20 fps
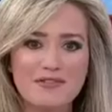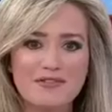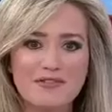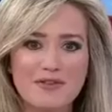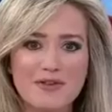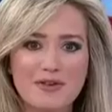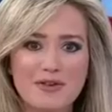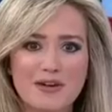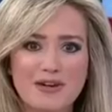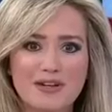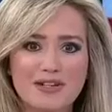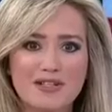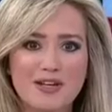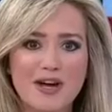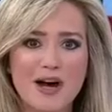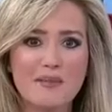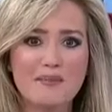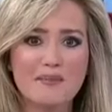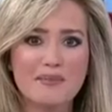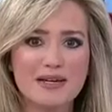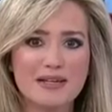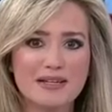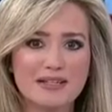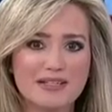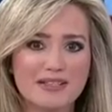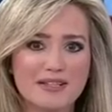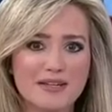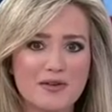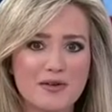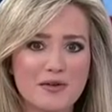for top picks,
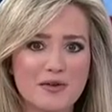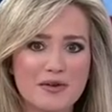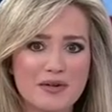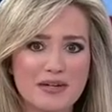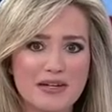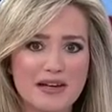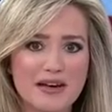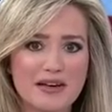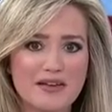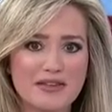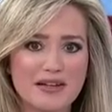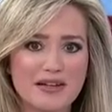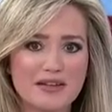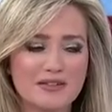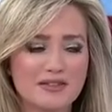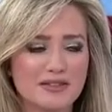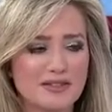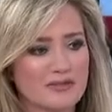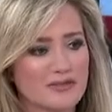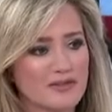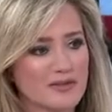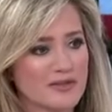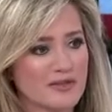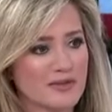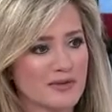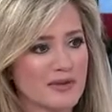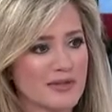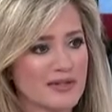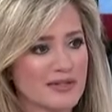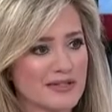Concordia Healthcare is the first
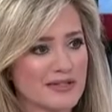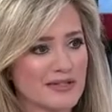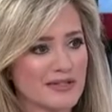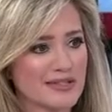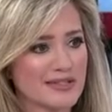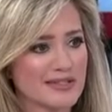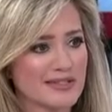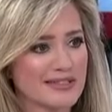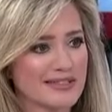one, Jason.